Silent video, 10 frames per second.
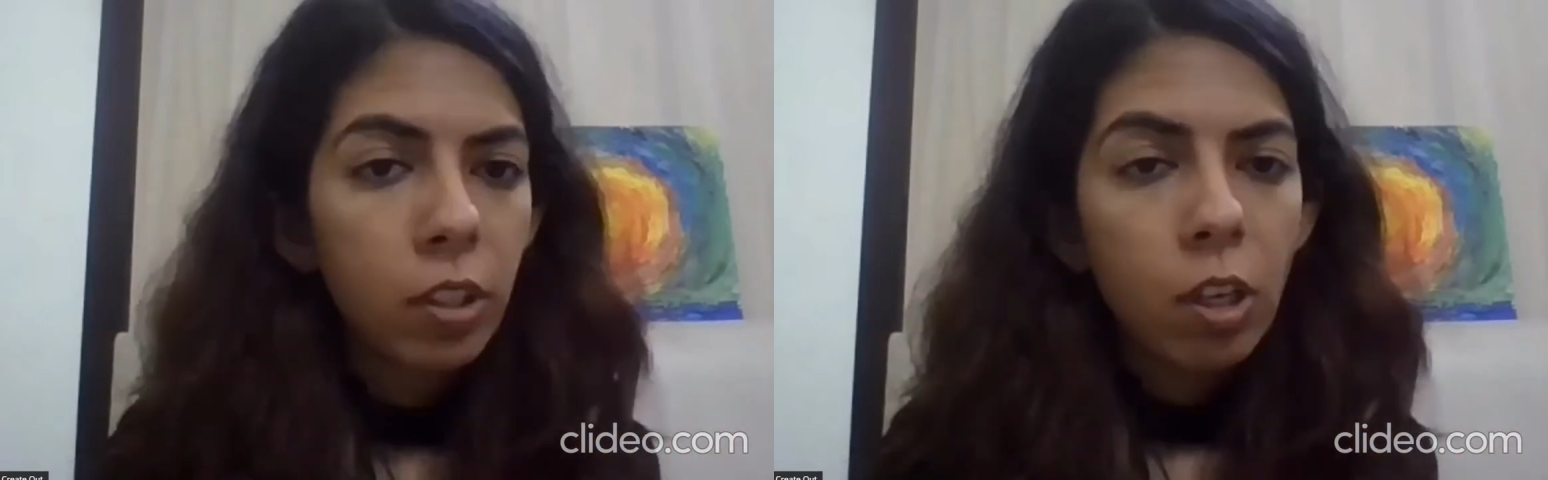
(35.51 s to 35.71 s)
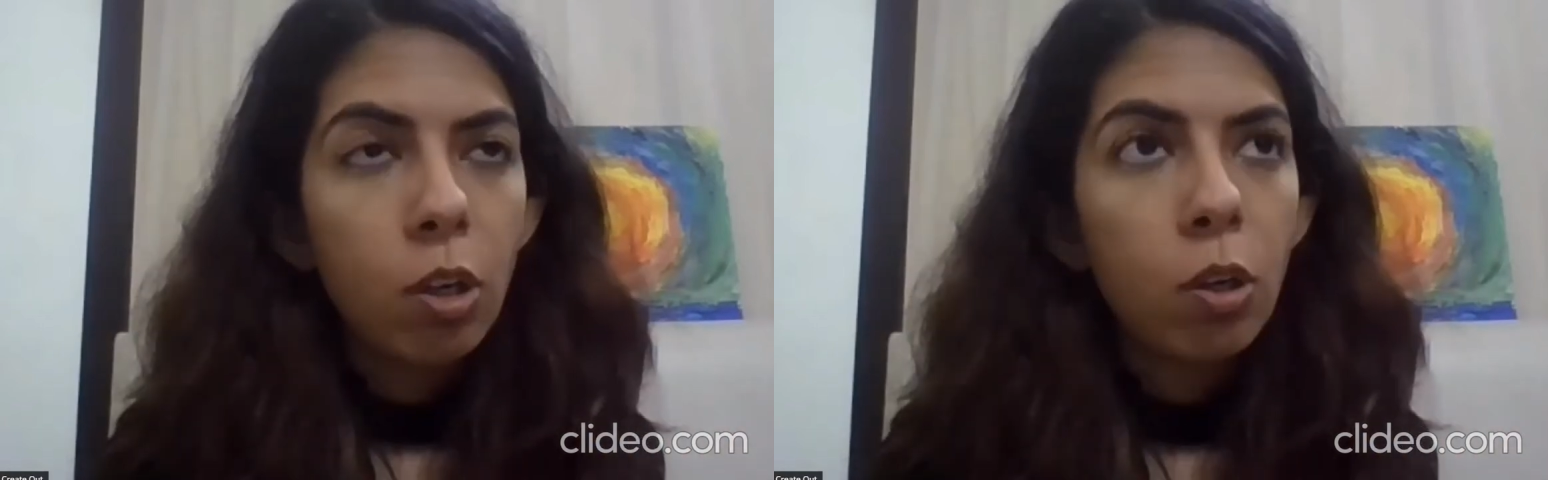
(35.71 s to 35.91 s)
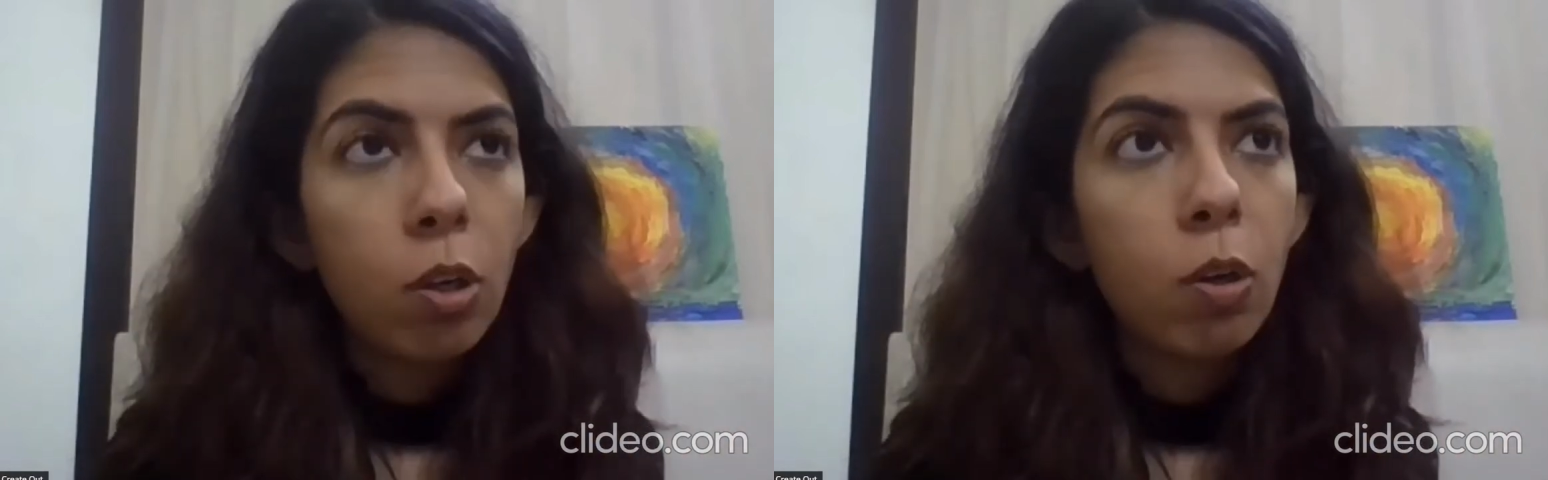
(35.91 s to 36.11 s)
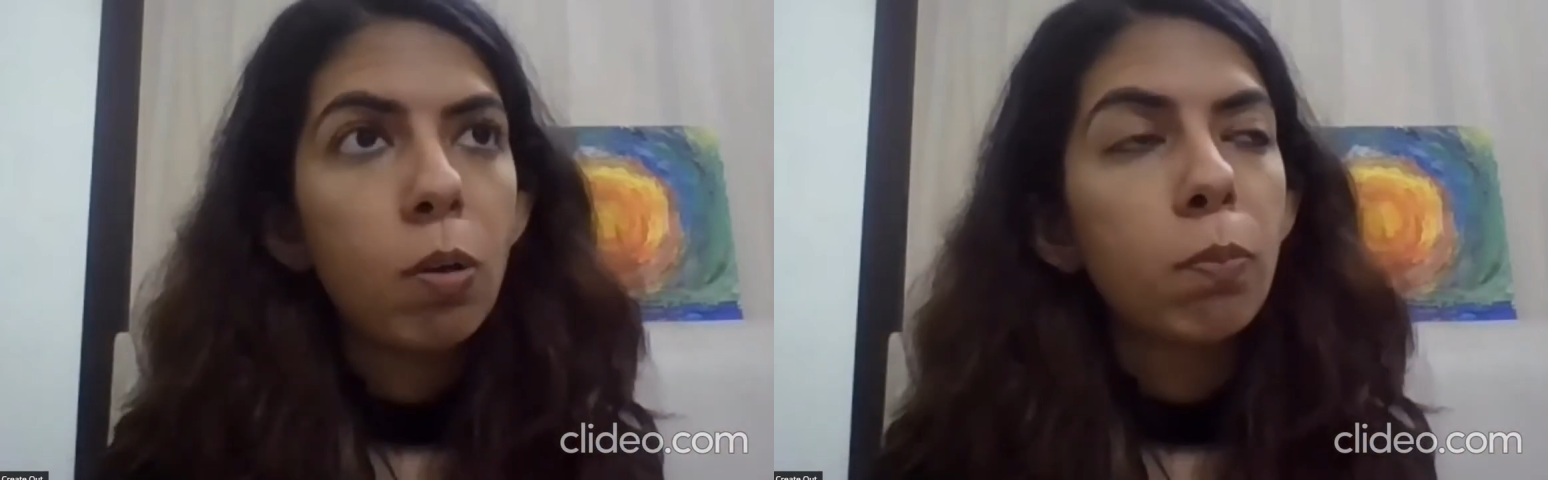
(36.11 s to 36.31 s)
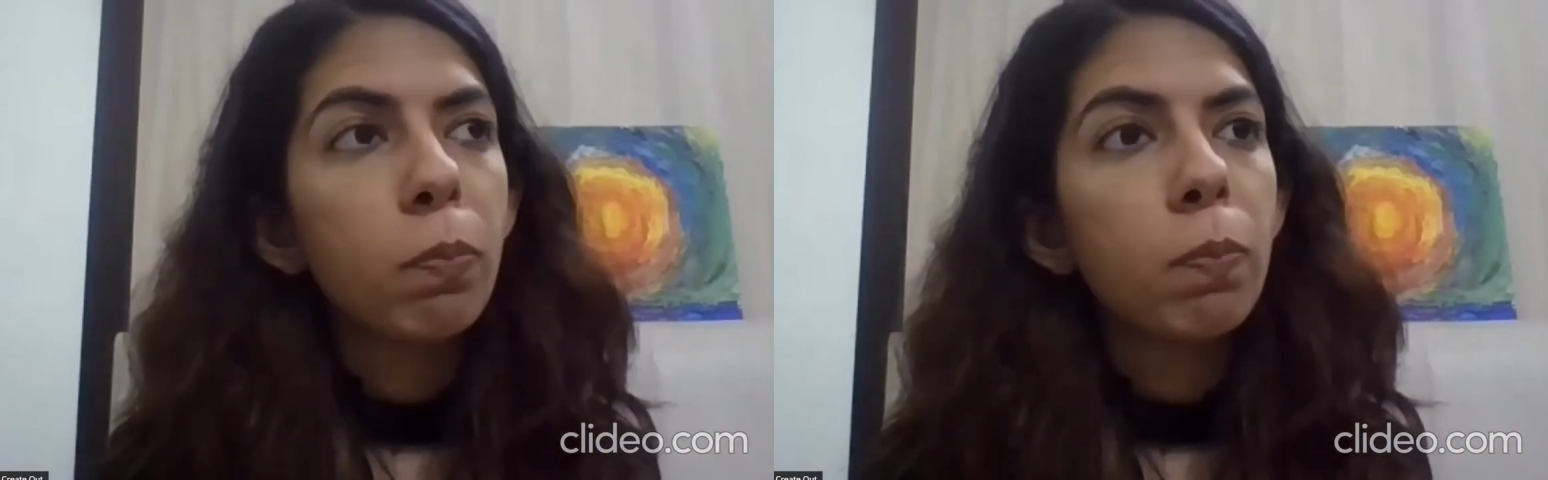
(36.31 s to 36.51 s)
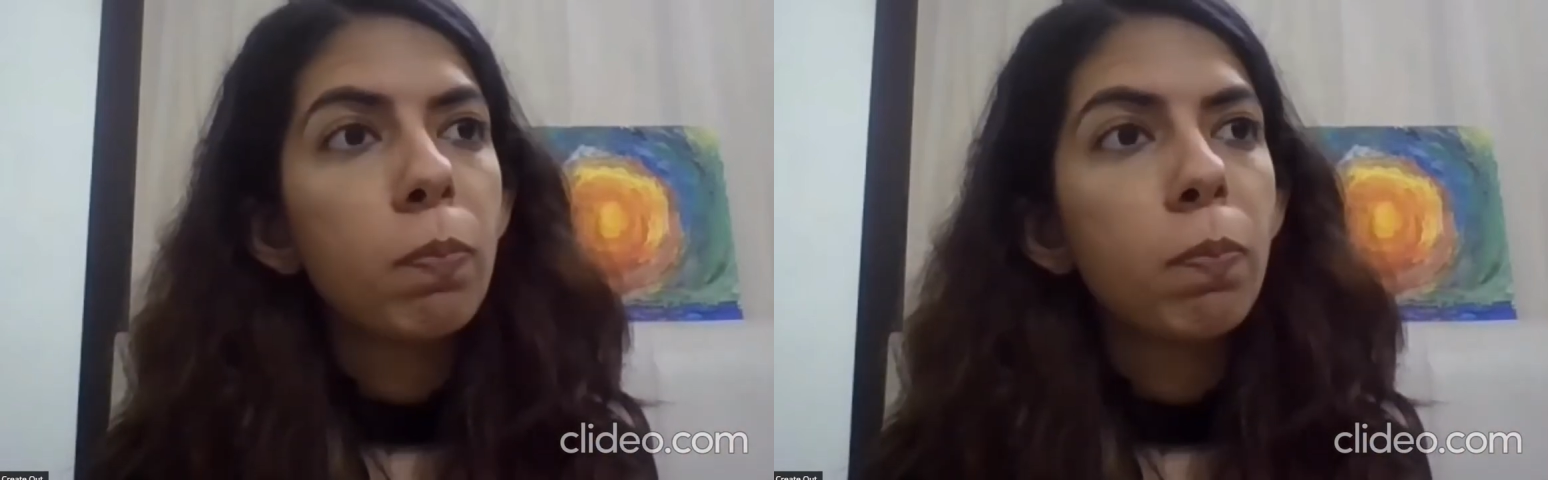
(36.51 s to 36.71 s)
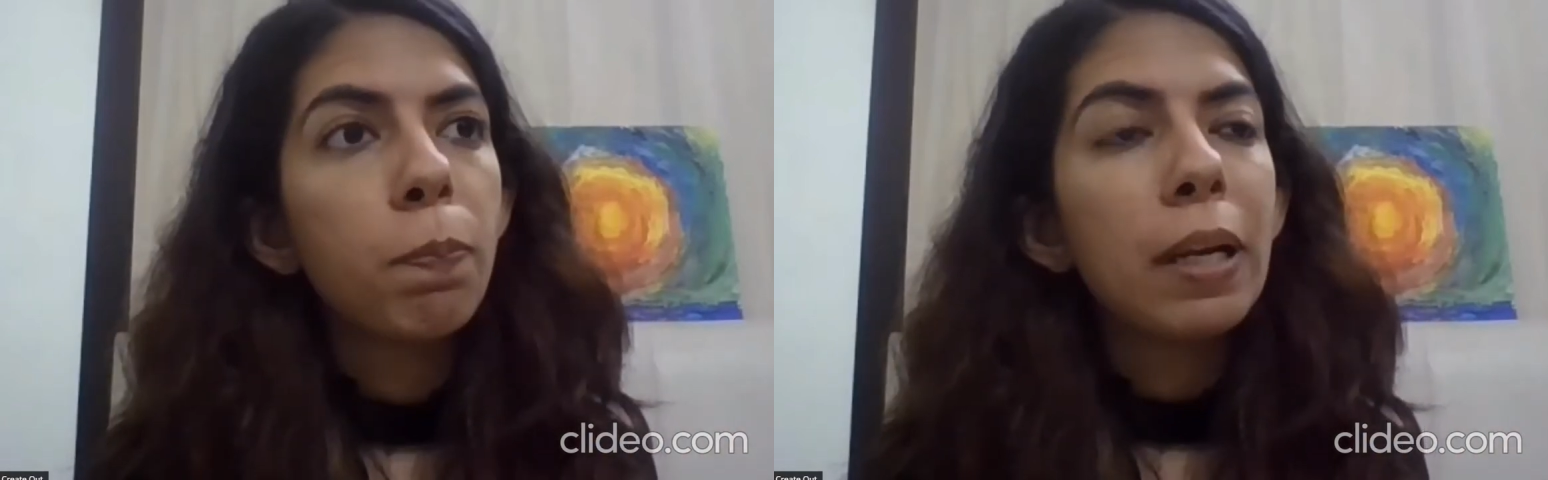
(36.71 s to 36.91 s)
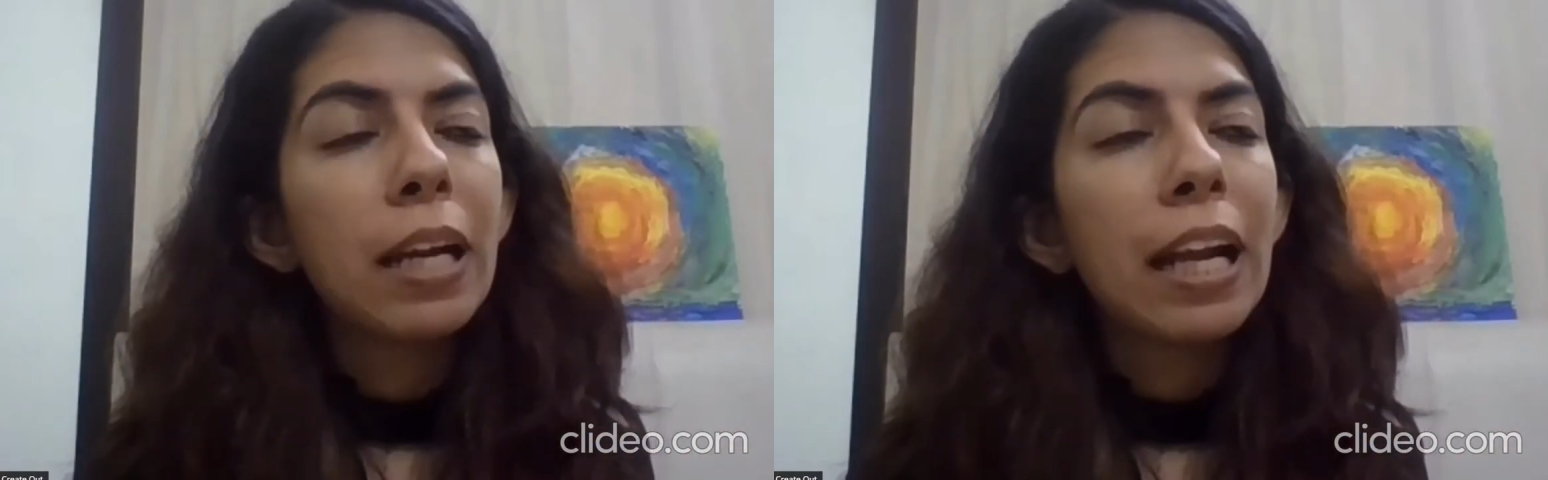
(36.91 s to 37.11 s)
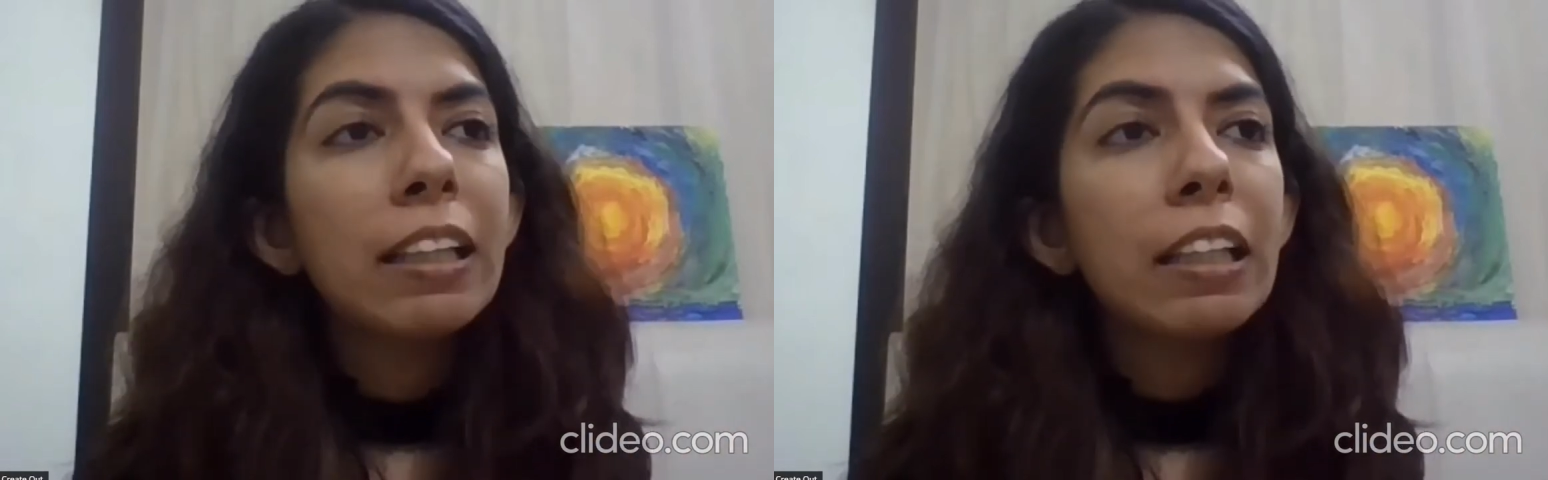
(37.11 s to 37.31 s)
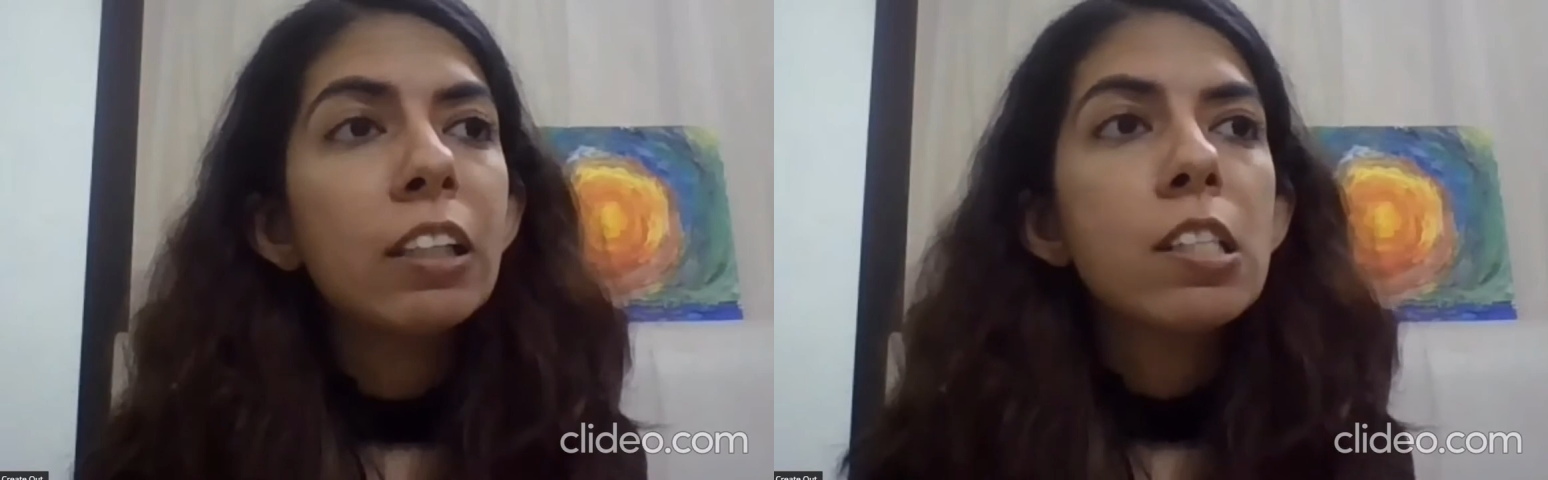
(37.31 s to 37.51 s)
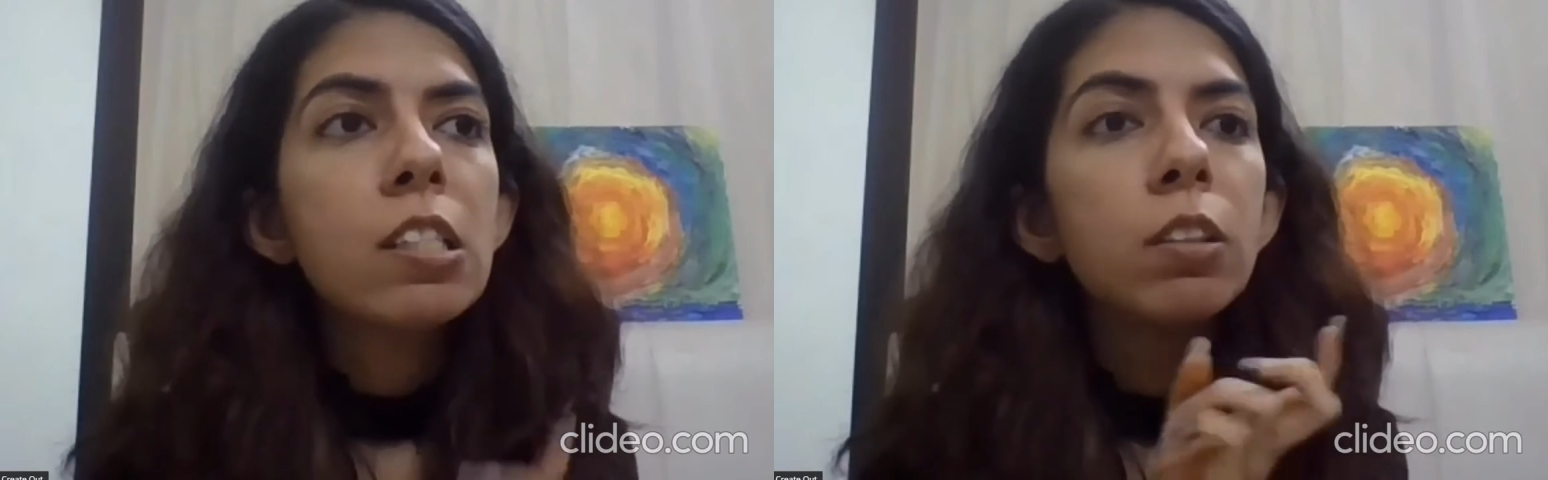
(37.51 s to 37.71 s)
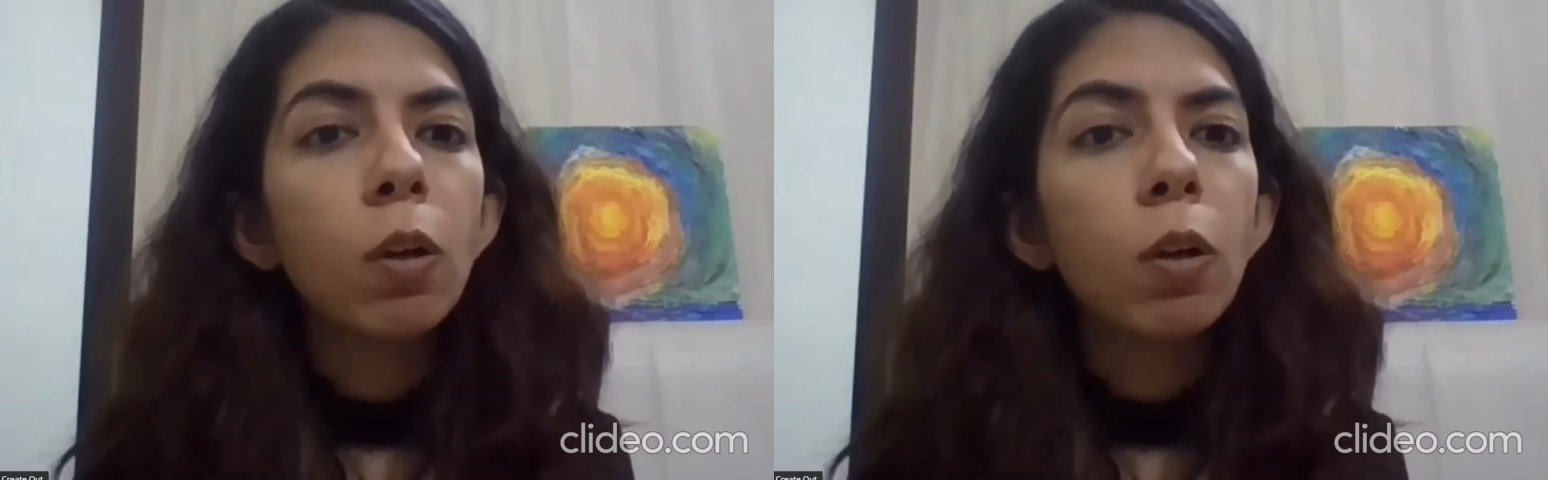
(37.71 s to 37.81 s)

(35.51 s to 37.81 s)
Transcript: Um, but I think there's a